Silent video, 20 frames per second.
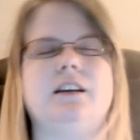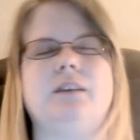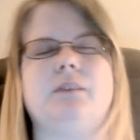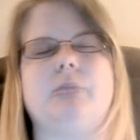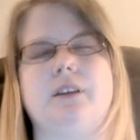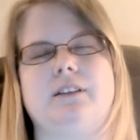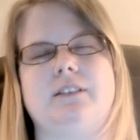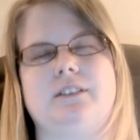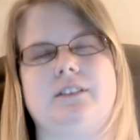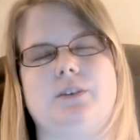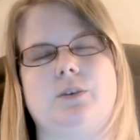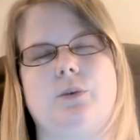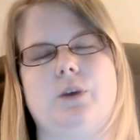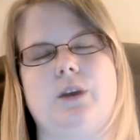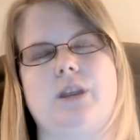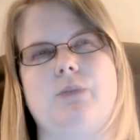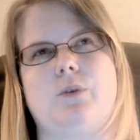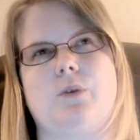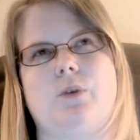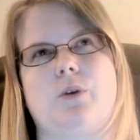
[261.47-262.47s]
plus
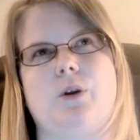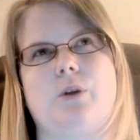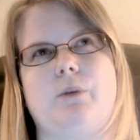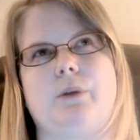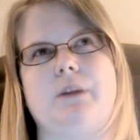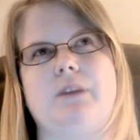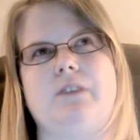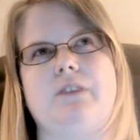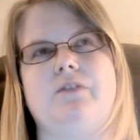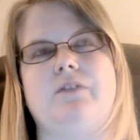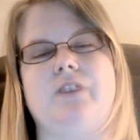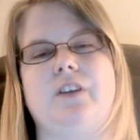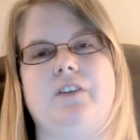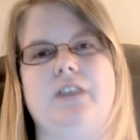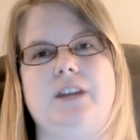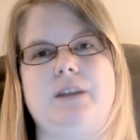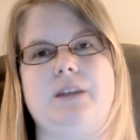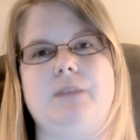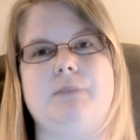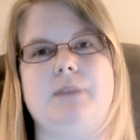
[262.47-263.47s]
20 more would be
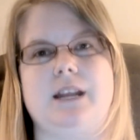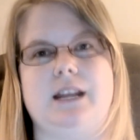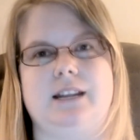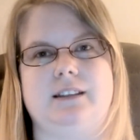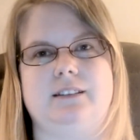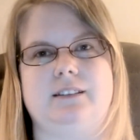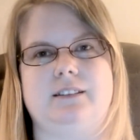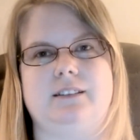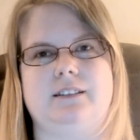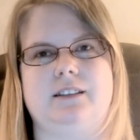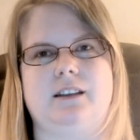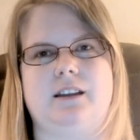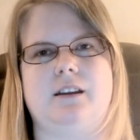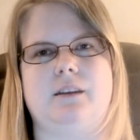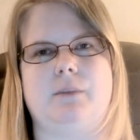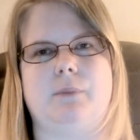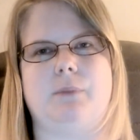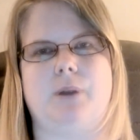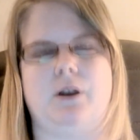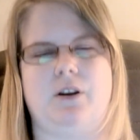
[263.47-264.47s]
50 minutes
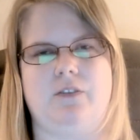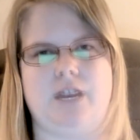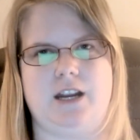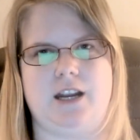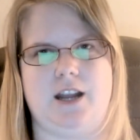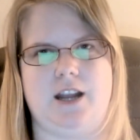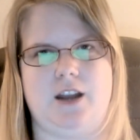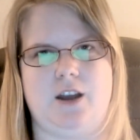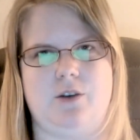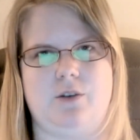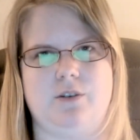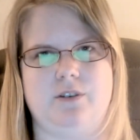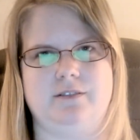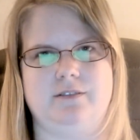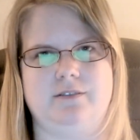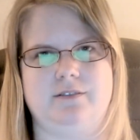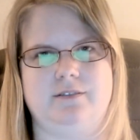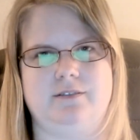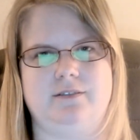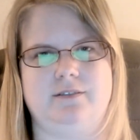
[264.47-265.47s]
per video.
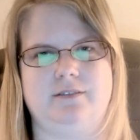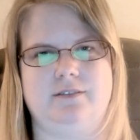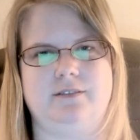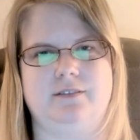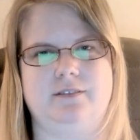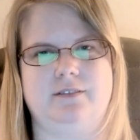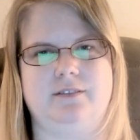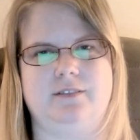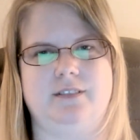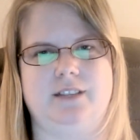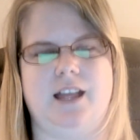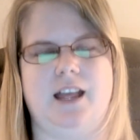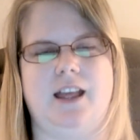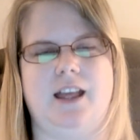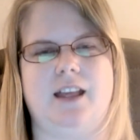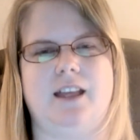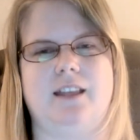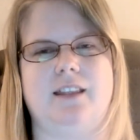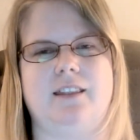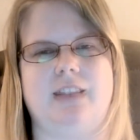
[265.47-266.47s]

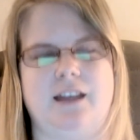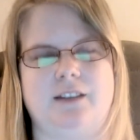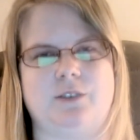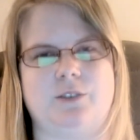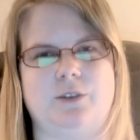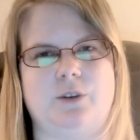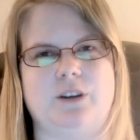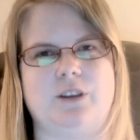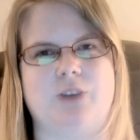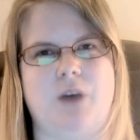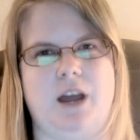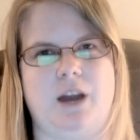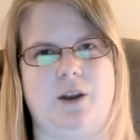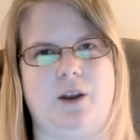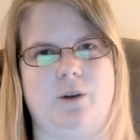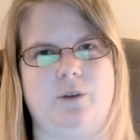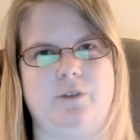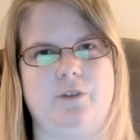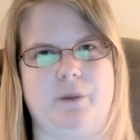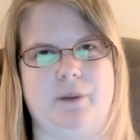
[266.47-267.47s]
That's the reason why I
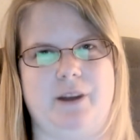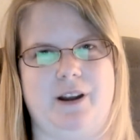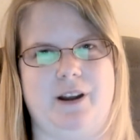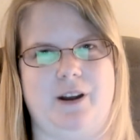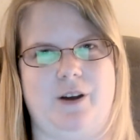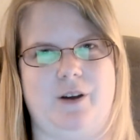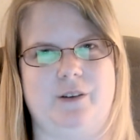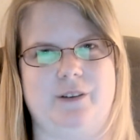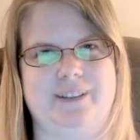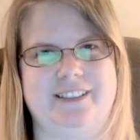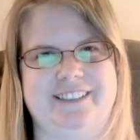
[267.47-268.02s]
don't film at all.